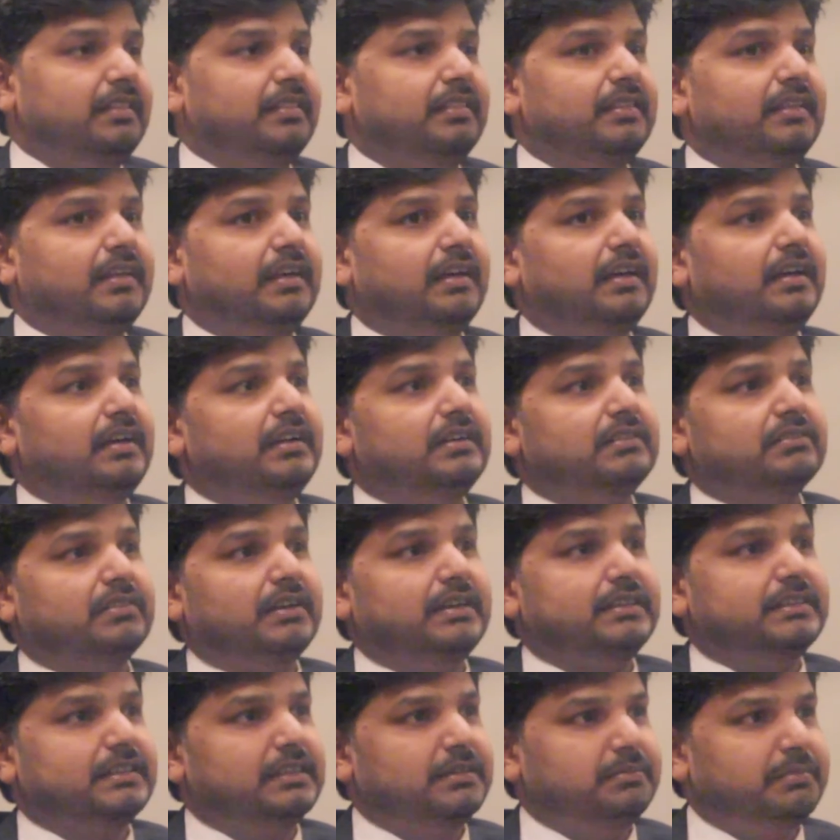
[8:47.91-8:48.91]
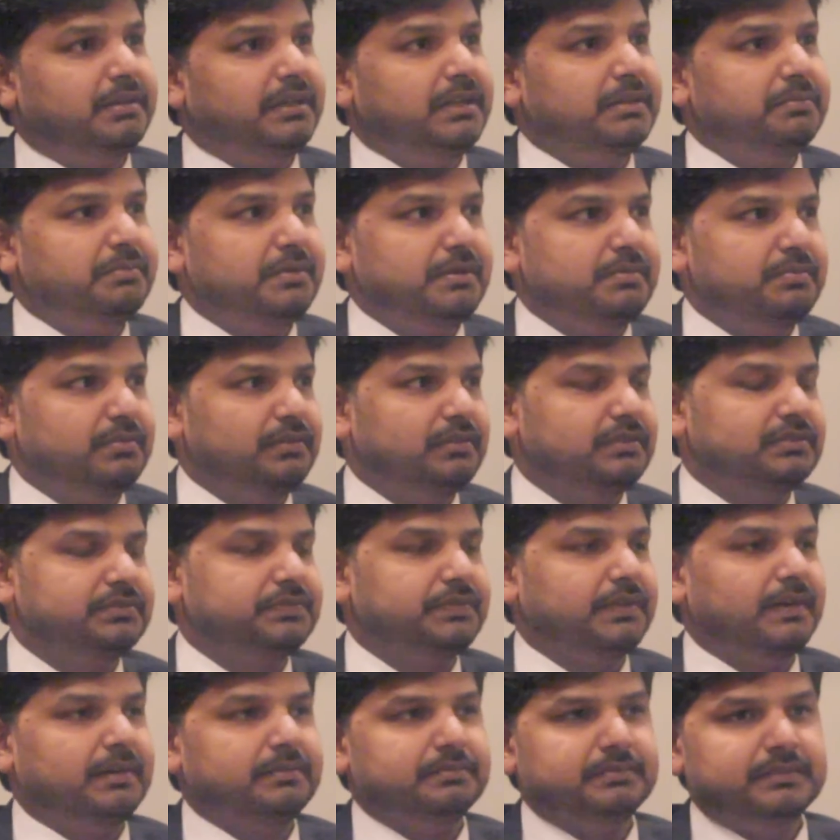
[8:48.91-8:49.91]
They invited many people
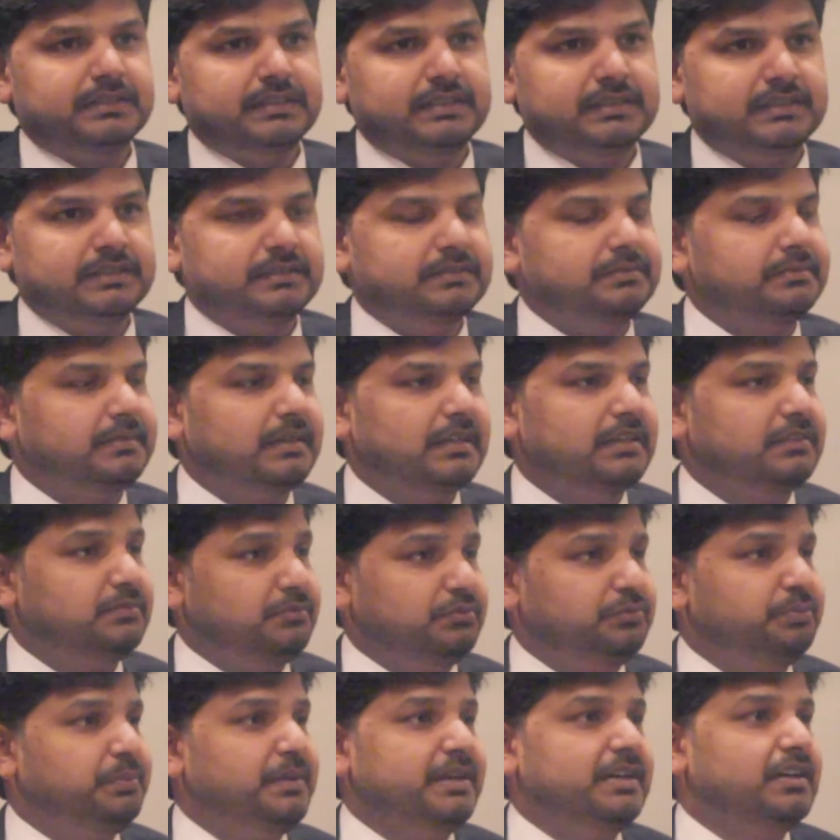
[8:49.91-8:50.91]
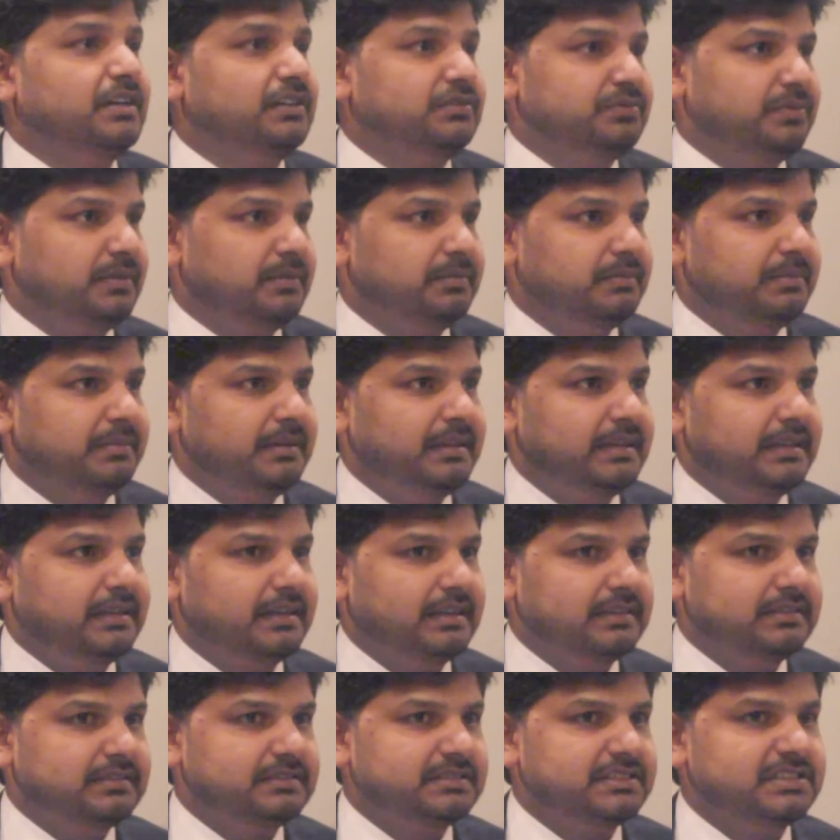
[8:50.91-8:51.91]
from the speakers from many
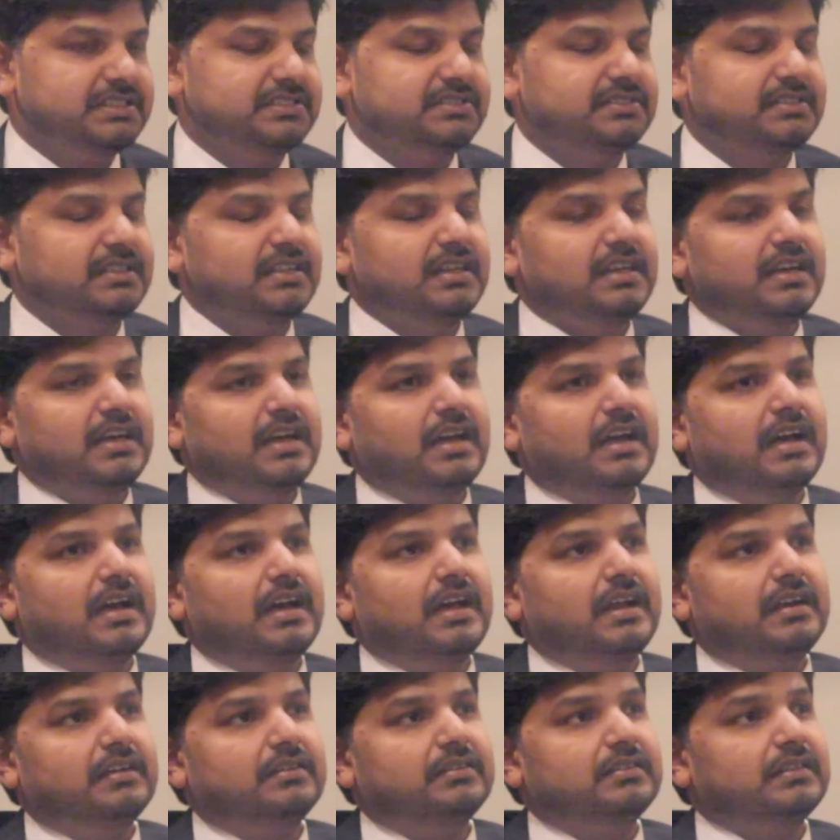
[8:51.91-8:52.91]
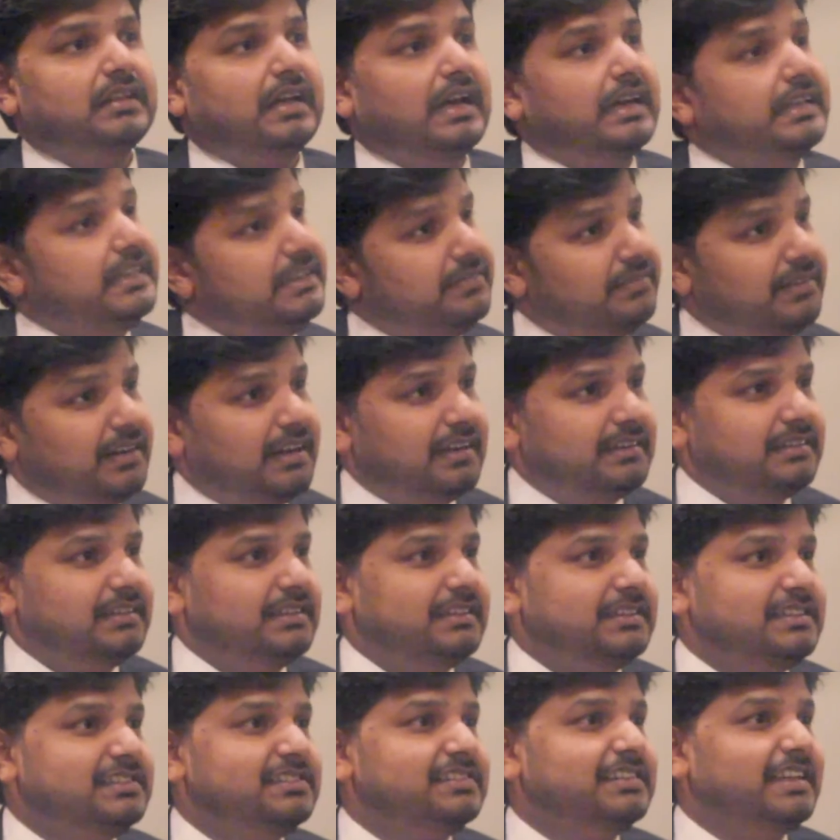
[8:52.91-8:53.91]
countries, and even
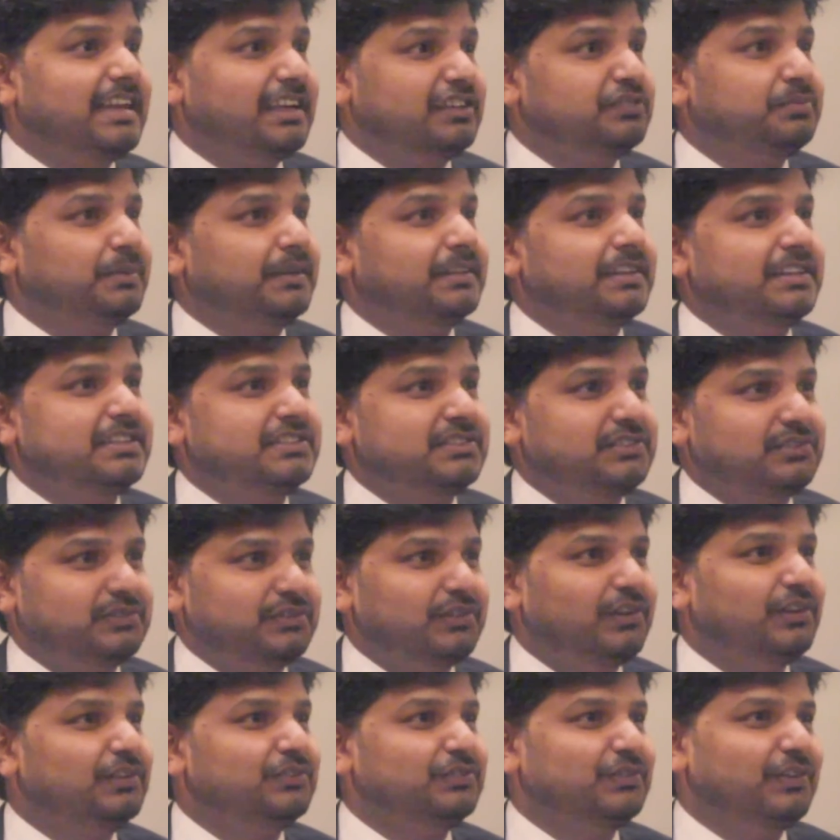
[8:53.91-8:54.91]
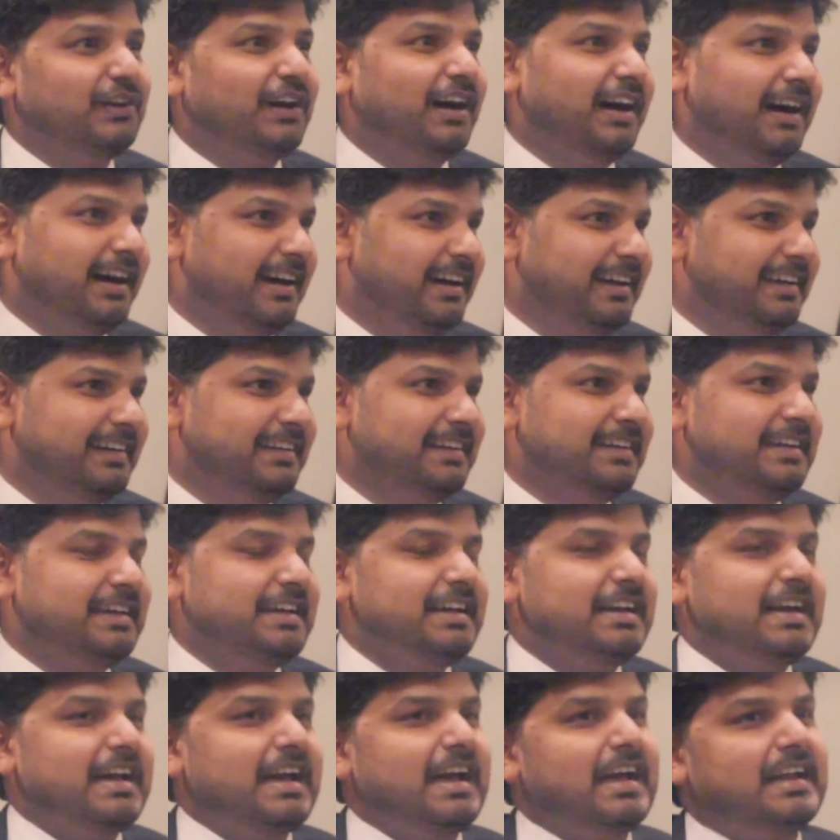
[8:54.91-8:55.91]
attendees' expectations also high.
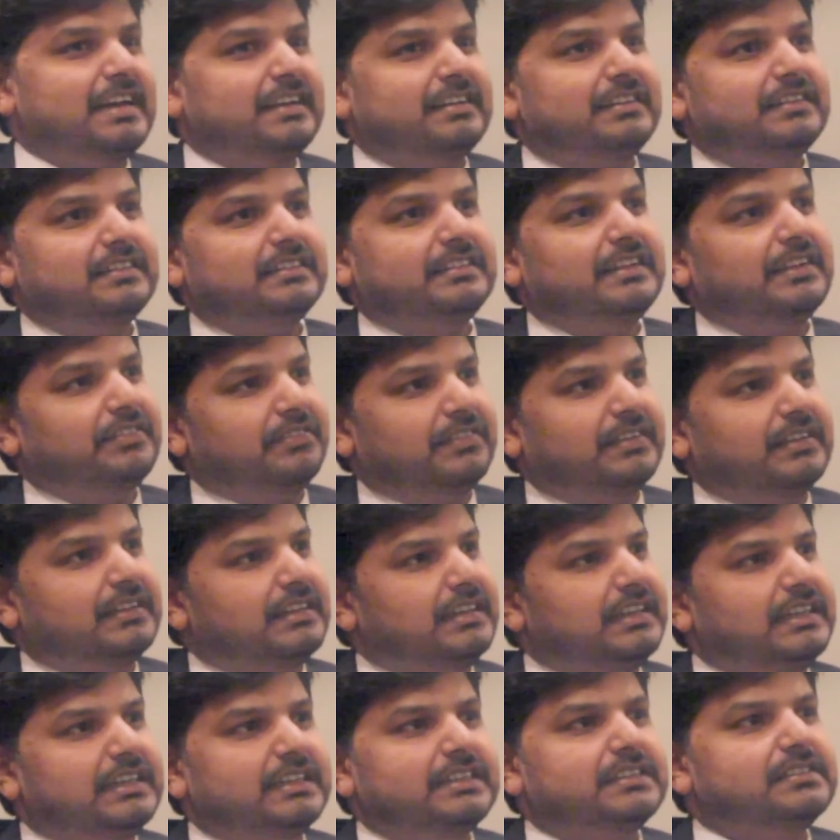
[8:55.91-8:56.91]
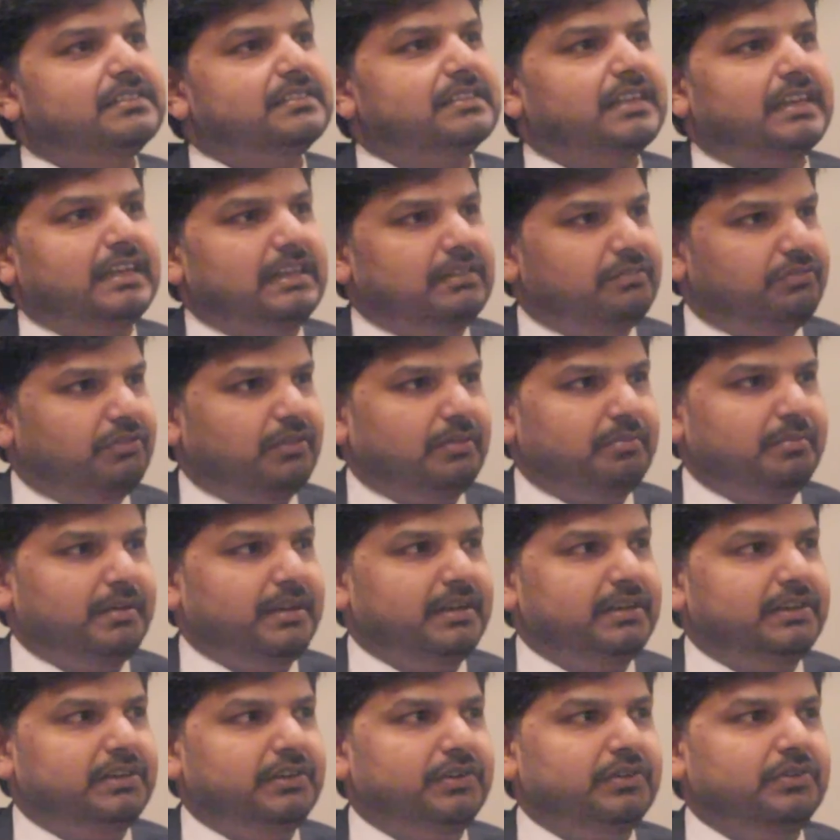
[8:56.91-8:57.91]
And definitely it is
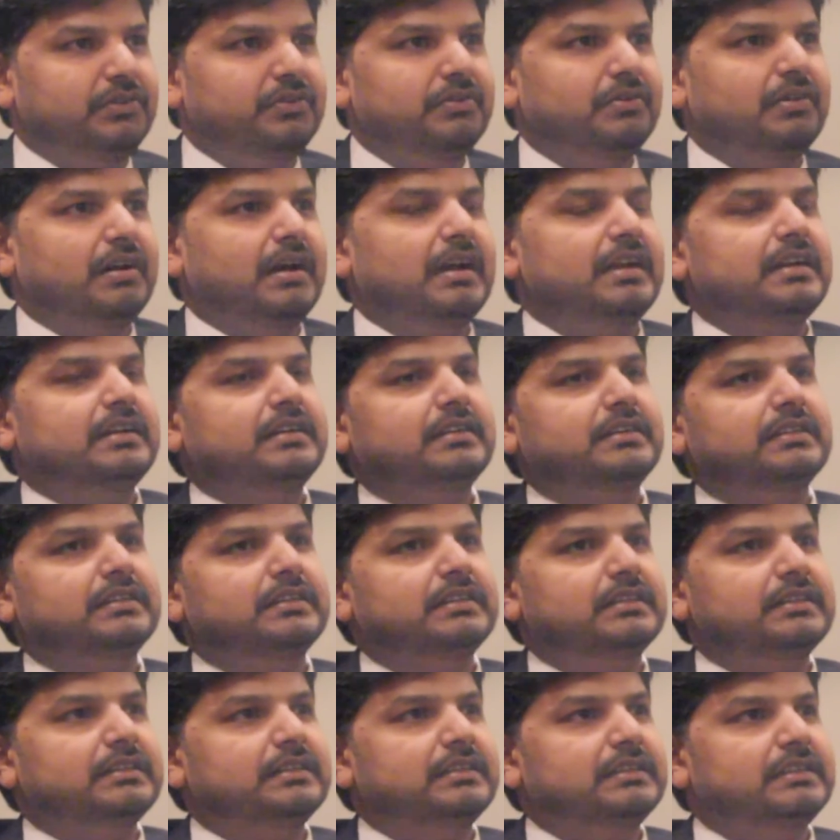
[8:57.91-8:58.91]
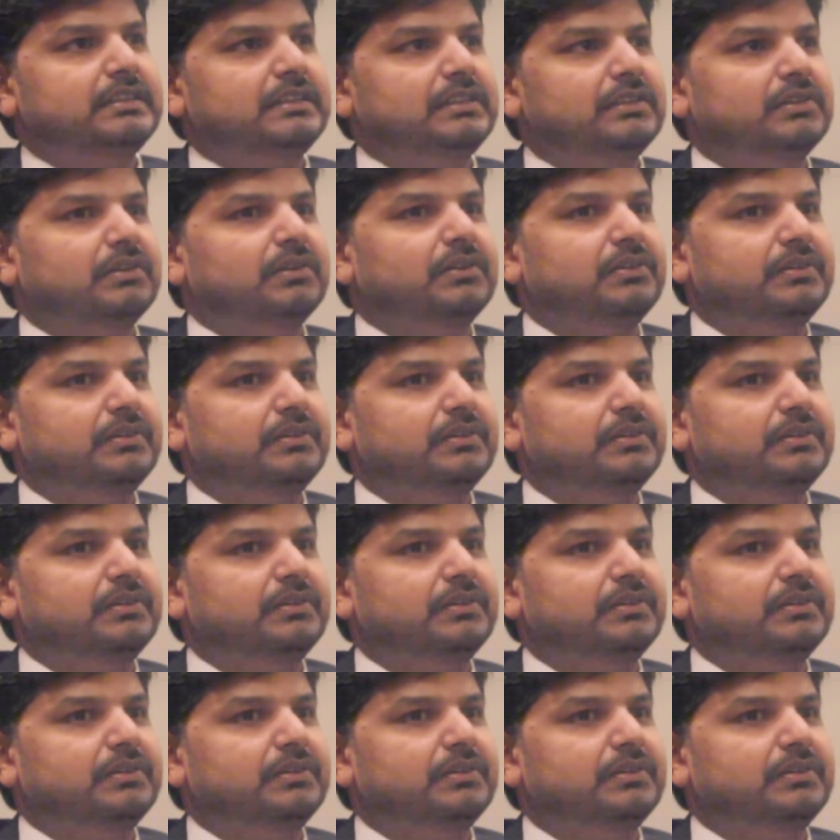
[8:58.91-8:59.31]
informative, and it